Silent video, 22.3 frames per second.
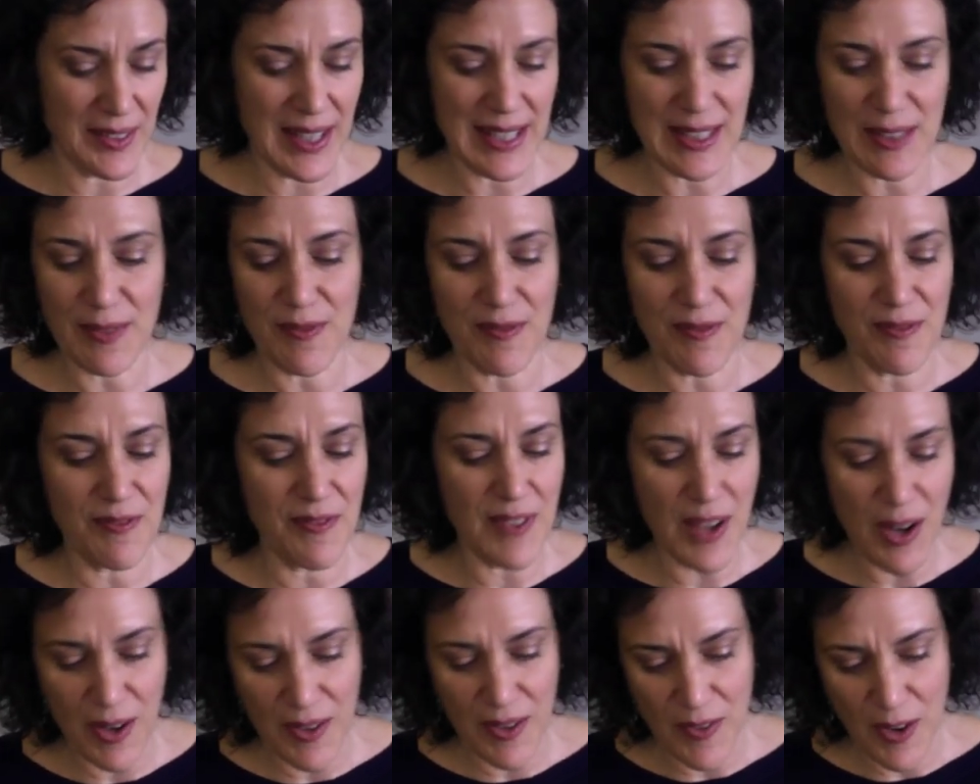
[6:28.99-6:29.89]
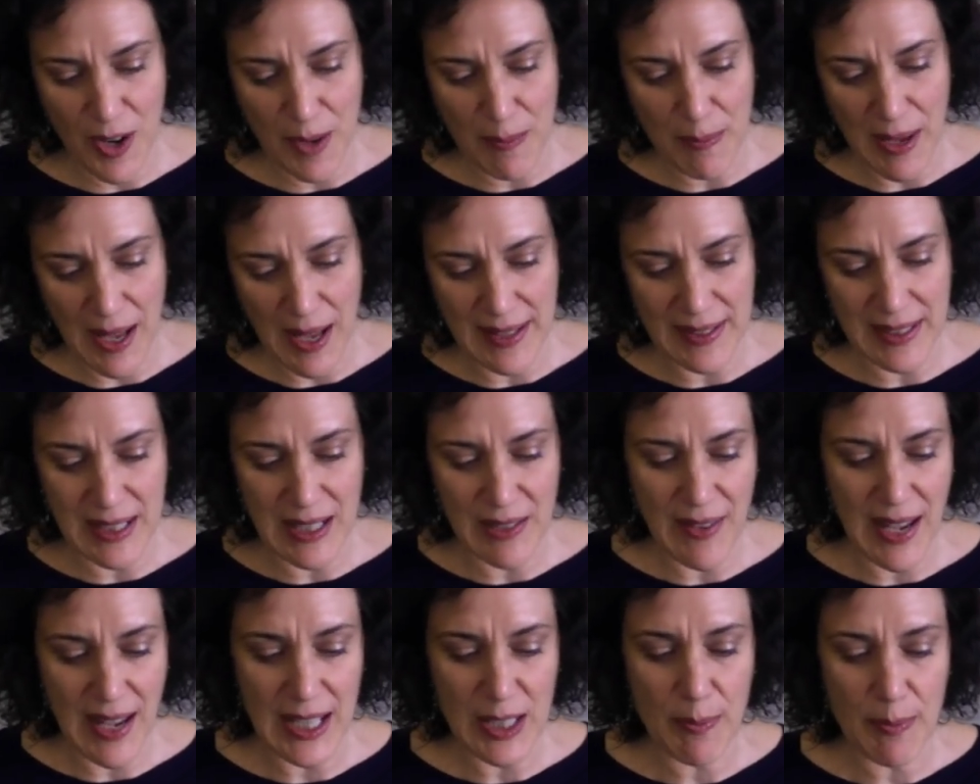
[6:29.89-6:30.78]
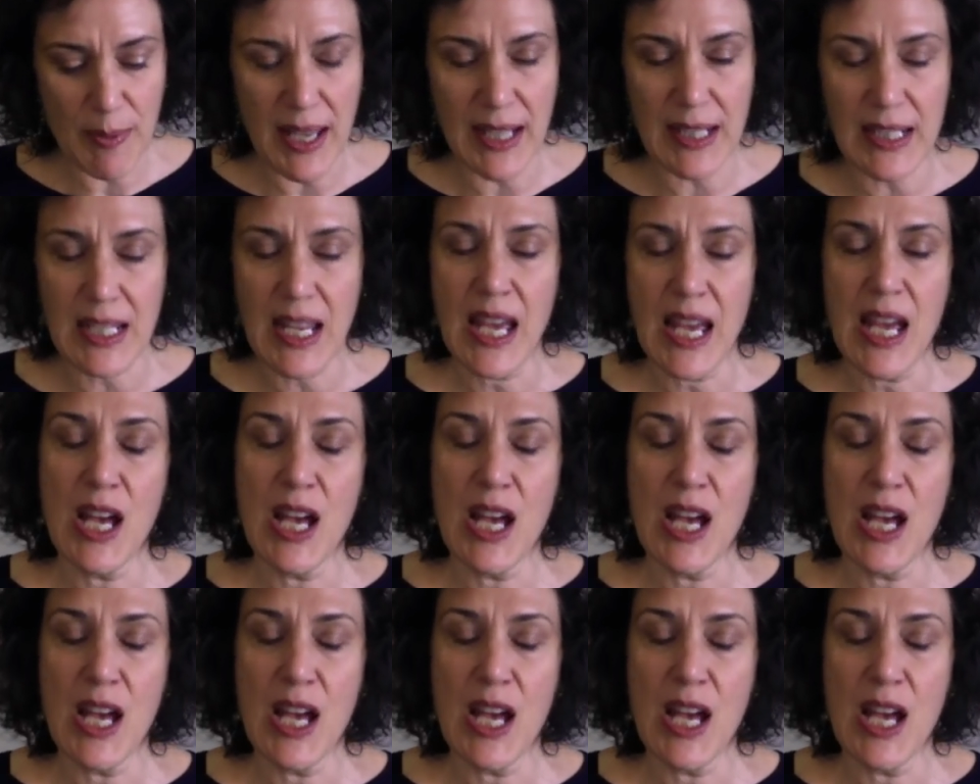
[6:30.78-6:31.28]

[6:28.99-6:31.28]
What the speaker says: That's a very, very positive aspect.